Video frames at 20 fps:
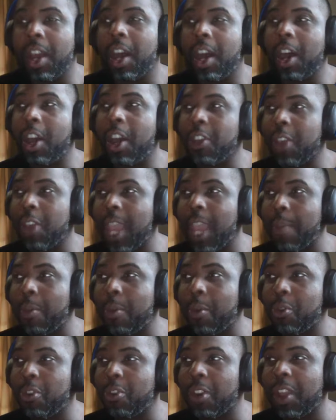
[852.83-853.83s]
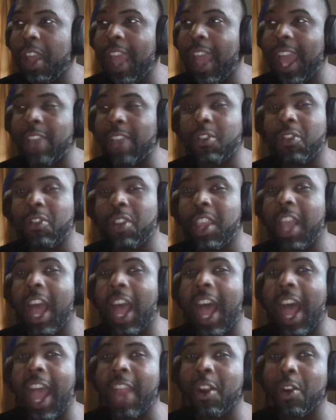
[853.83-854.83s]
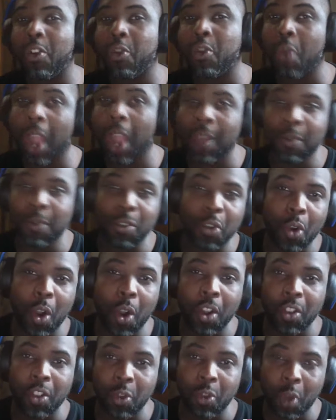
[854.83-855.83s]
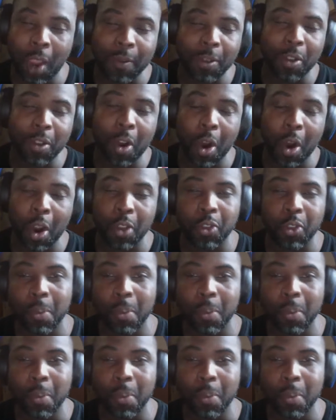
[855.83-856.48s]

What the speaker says: You're able to actually hire drivatars